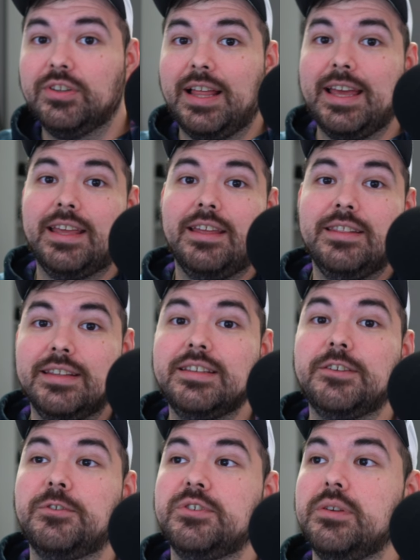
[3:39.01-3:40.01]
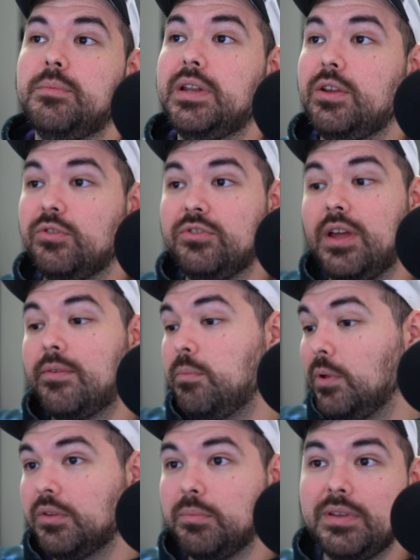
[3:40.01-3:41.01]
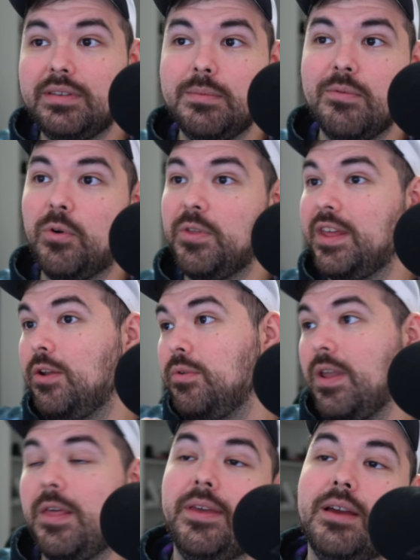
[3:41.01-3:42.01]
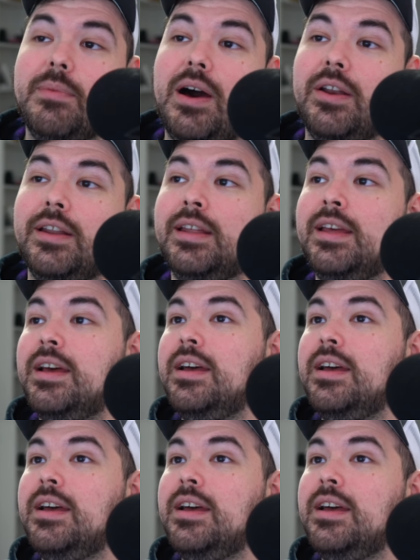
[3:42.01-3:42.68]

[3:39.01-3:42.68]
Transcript: Like, this is for somebody who's never built a PC before, they know nothing about it.